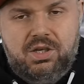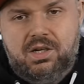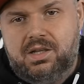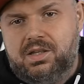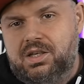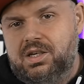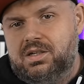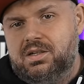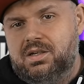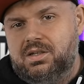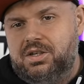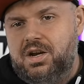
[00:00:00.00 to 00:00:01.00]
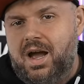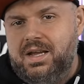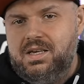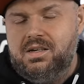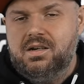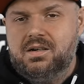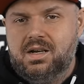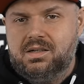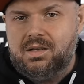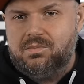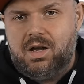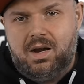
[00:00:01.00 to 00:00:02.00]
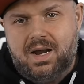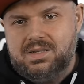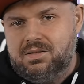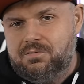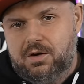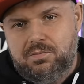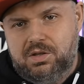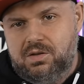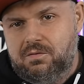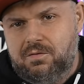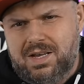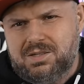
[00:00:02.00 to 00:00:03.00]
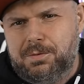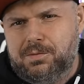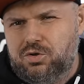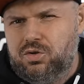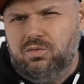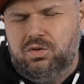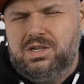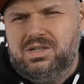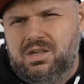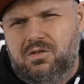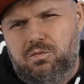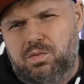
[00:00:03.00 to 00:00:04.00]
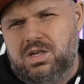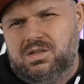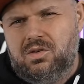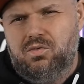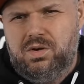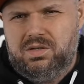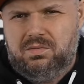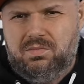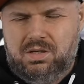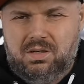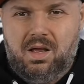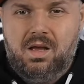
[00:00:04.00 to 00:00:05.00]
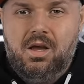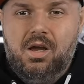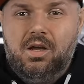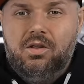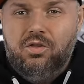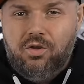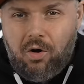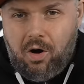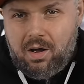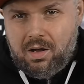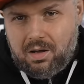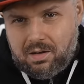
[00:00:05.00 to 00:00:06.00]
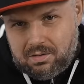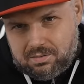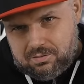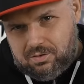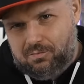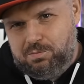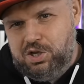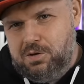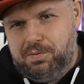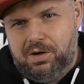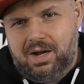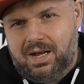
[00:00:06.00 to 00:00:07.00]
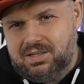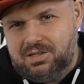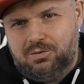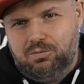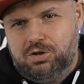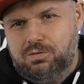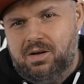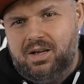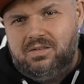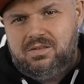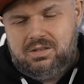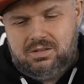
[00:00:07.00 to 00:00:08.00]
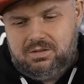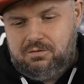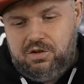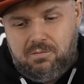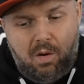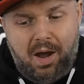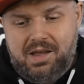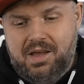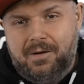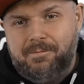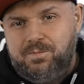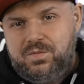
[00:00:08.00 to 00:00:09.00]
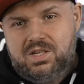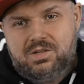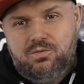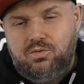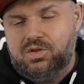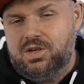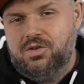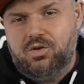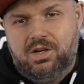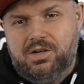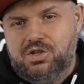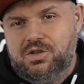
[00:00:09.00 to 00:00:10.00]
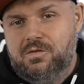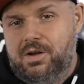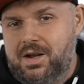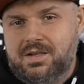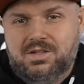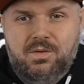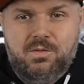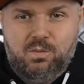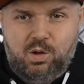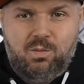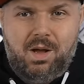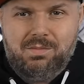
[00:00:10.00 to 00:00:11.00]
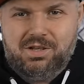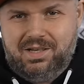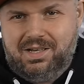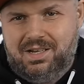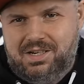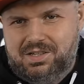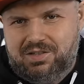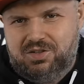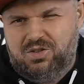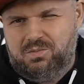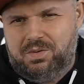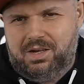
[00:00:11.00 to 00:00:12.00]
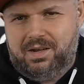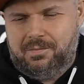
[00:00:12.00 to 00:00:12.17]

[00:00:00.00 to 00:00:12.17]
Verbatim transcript: Of course not for three A games like Horizon Forbidden West, because thirty F P S is not a big deal. But mini P C deserves attention. For its price, an excellent option. With you was Baba on TECHNOZON channel. Bye.